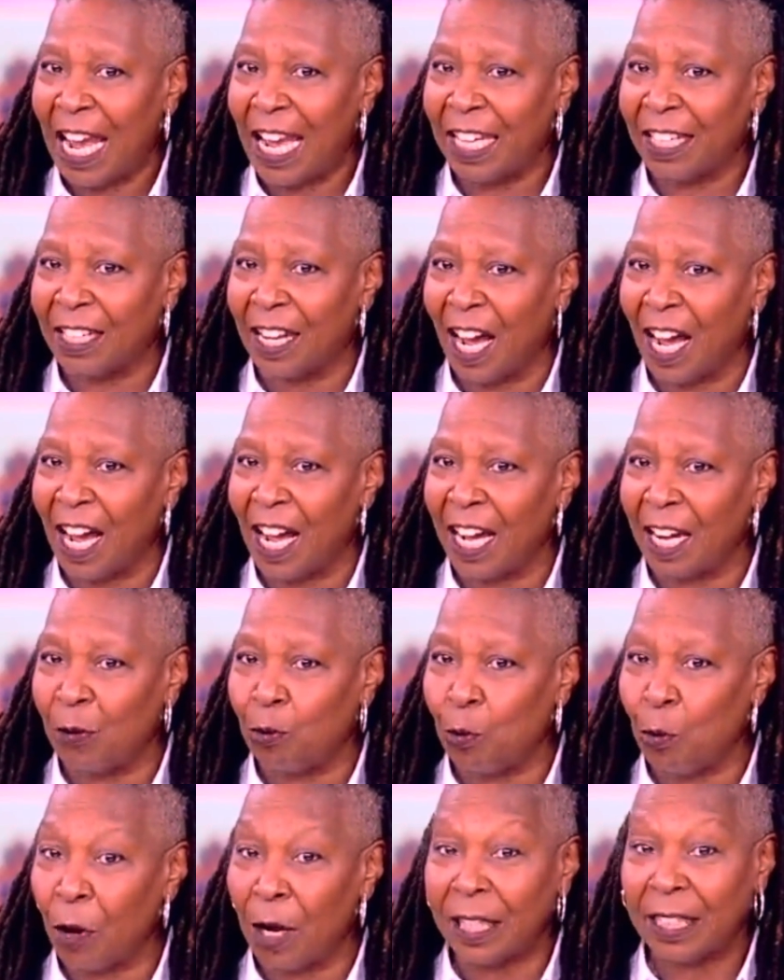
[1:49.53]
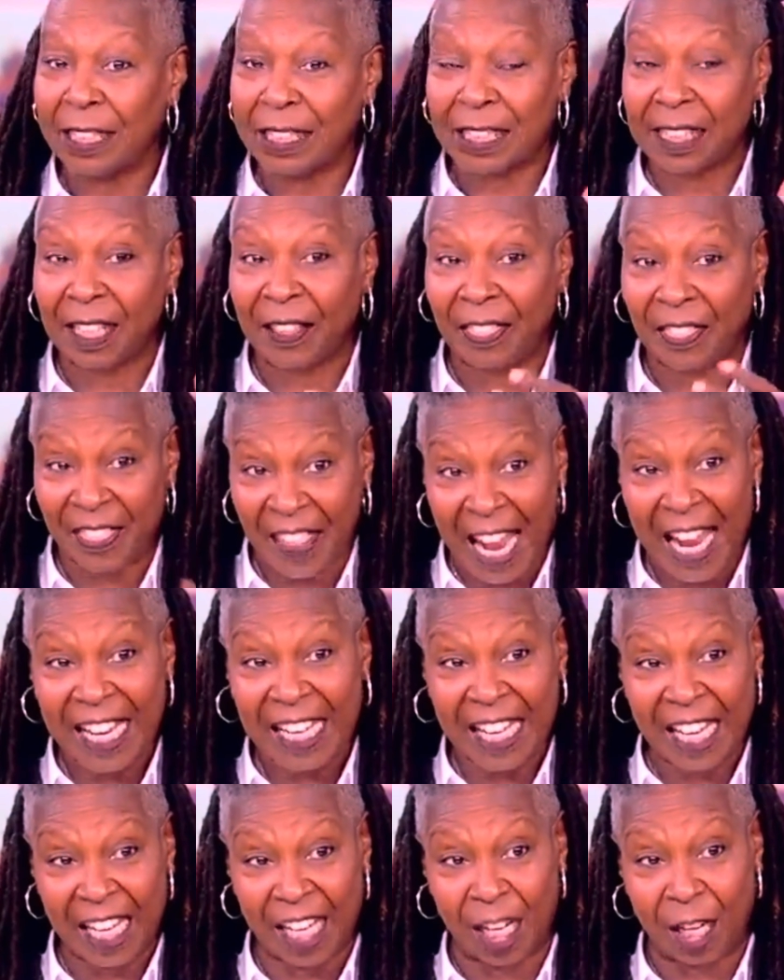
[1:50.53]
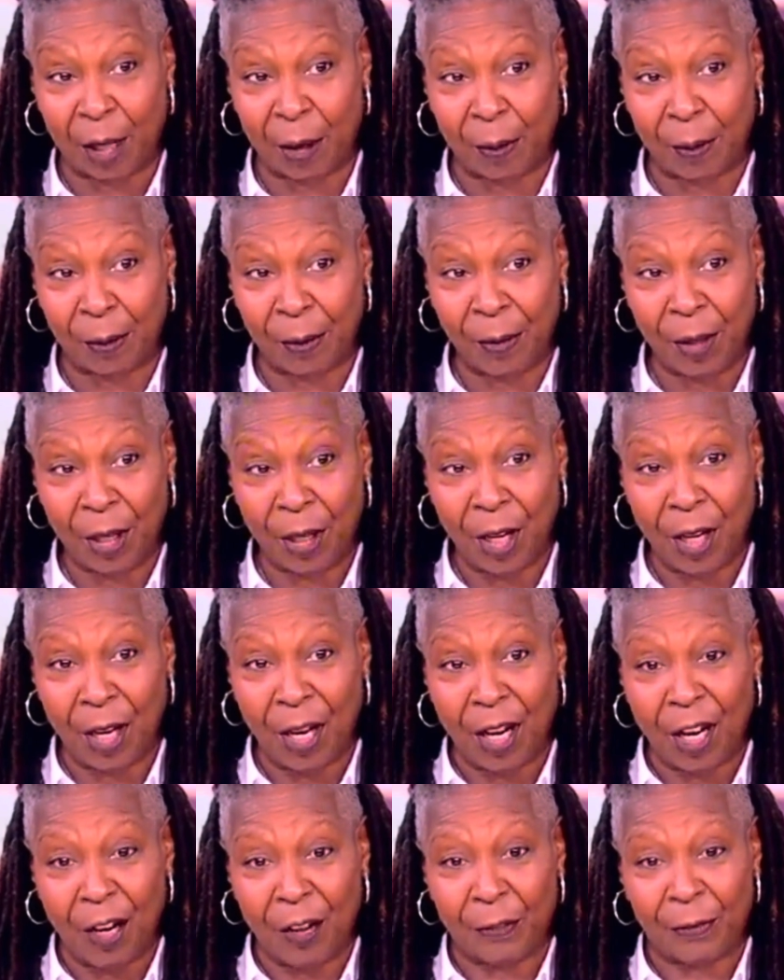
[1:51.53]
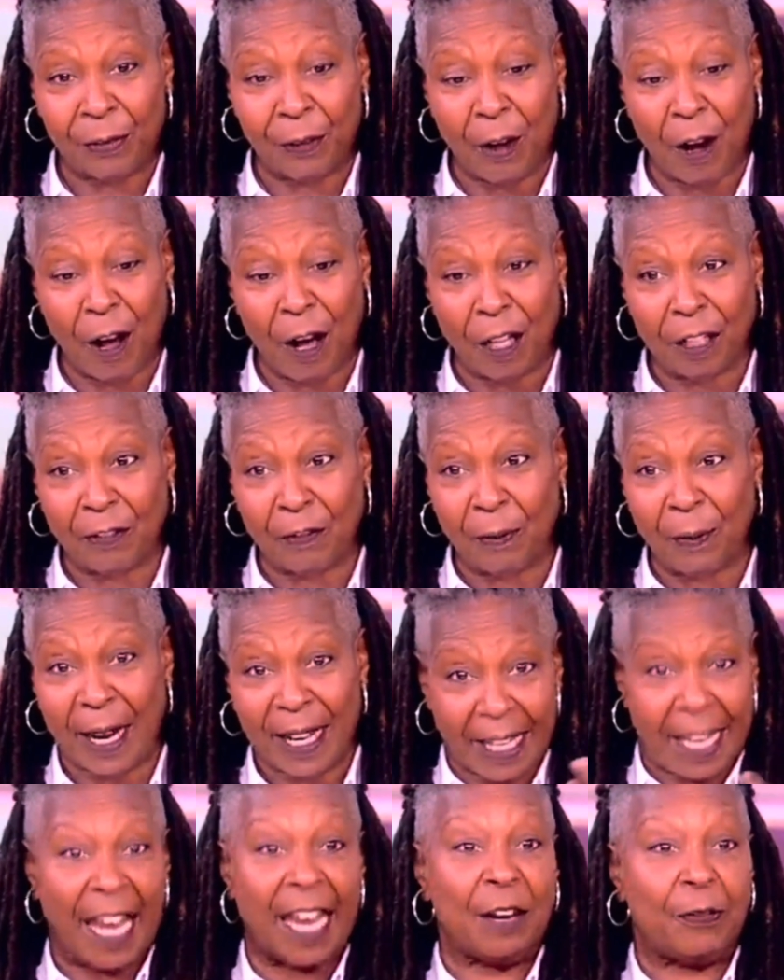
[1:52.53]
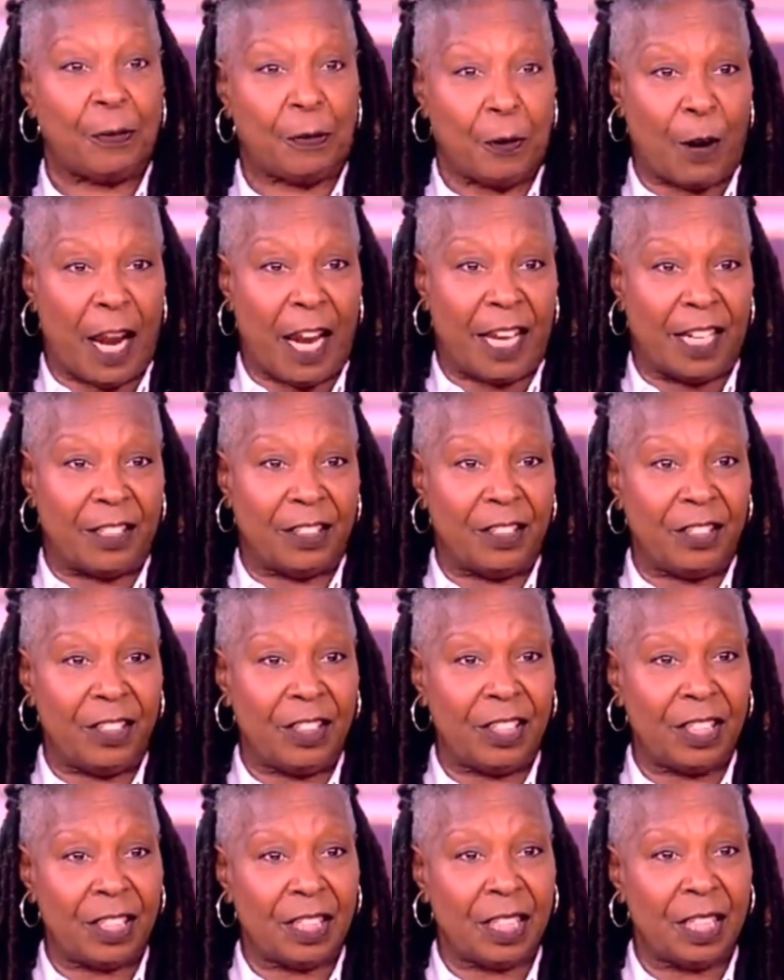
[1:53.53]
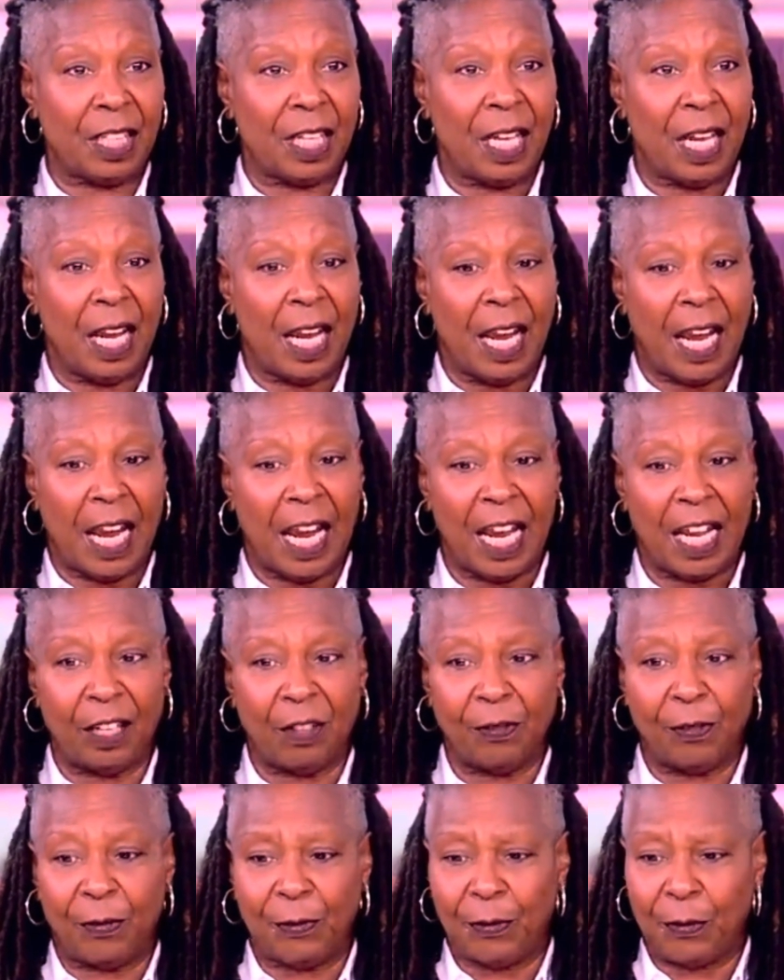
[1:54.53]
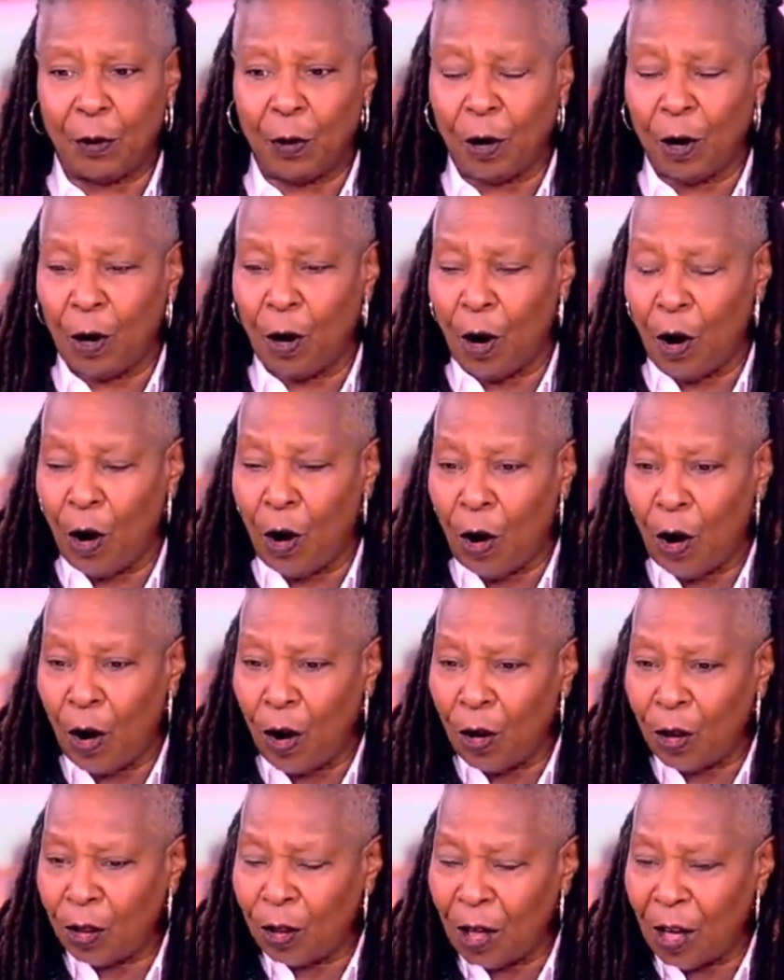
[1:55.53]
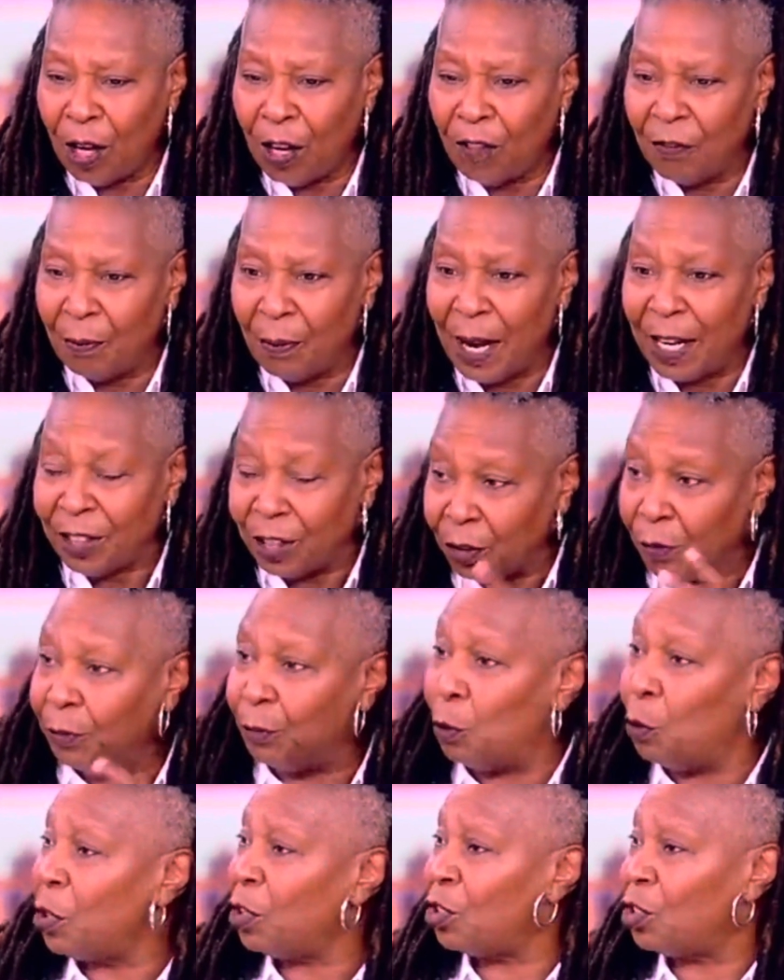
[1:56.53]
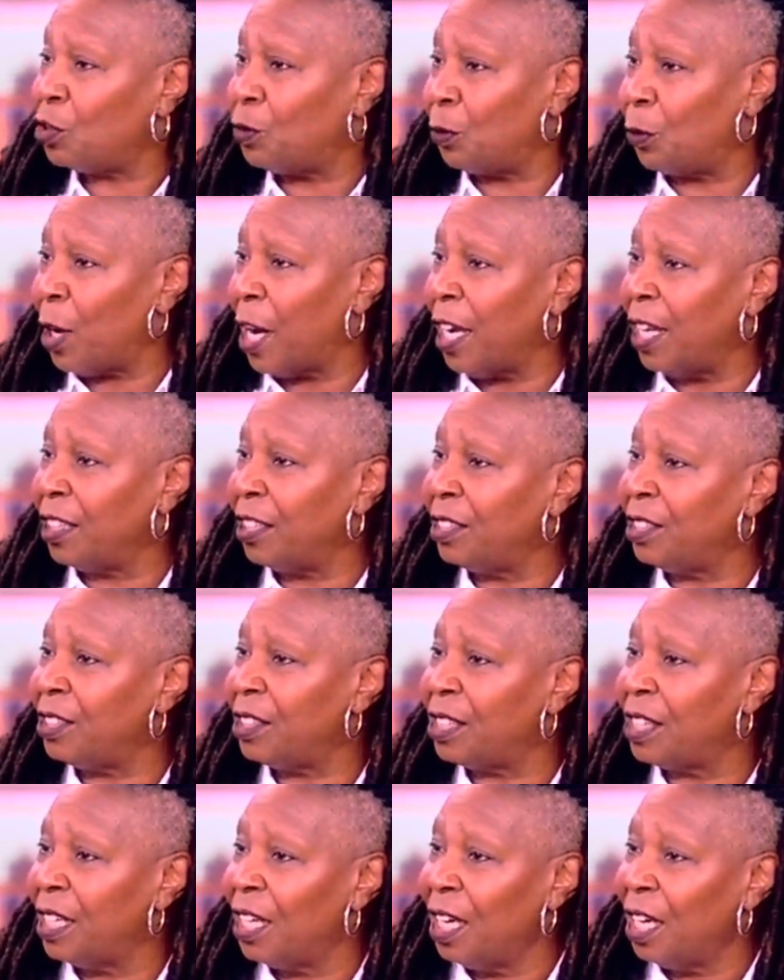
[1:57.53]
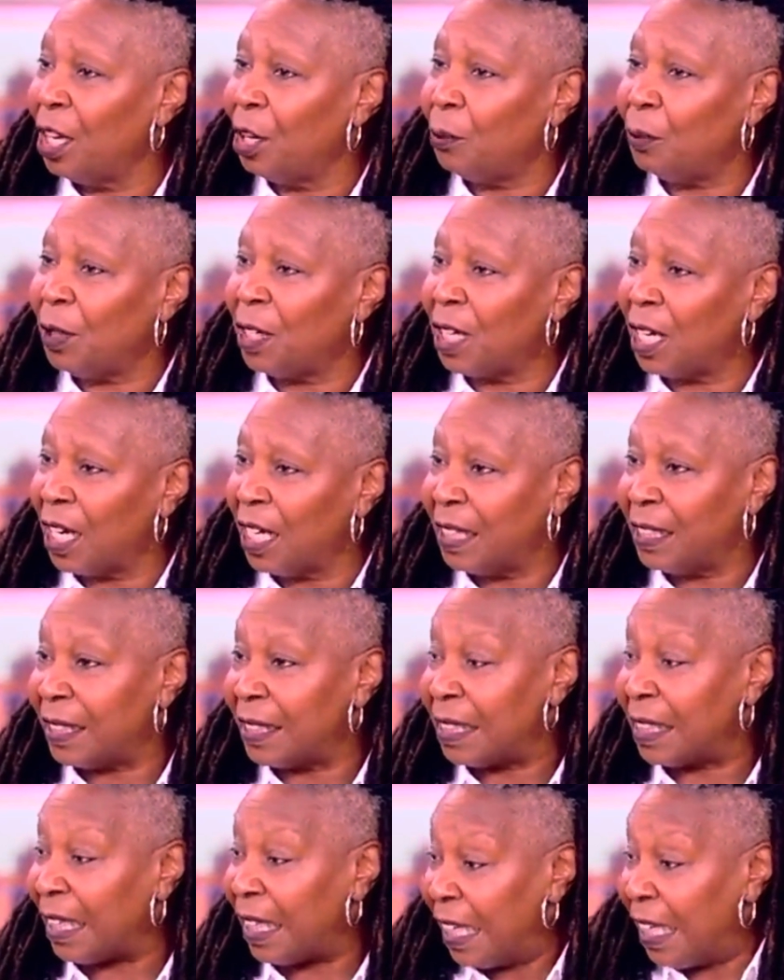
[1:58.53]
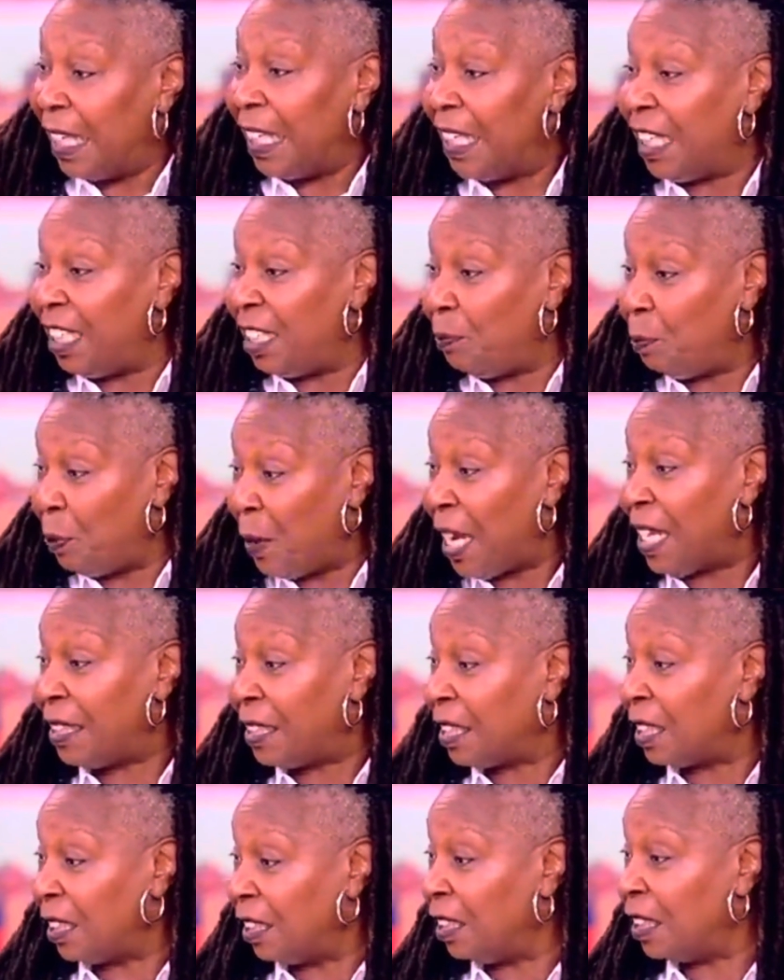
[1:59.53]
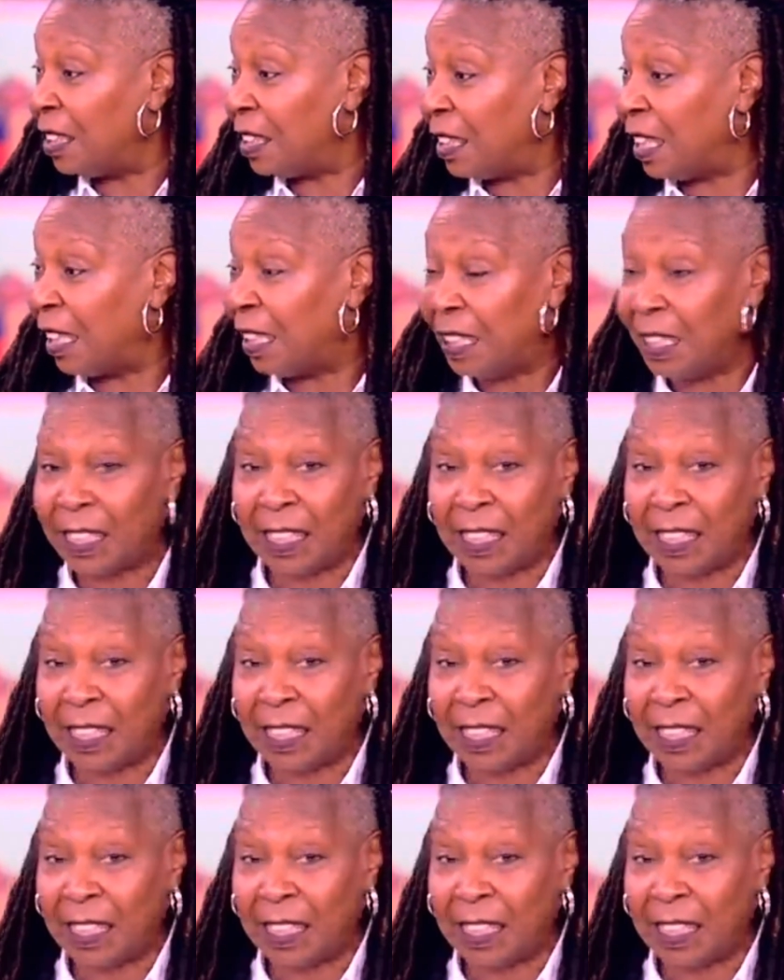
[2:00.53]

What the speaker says: And I wanted to thank him for all of my gay friends and for all of my divorce friends, because he basically has said,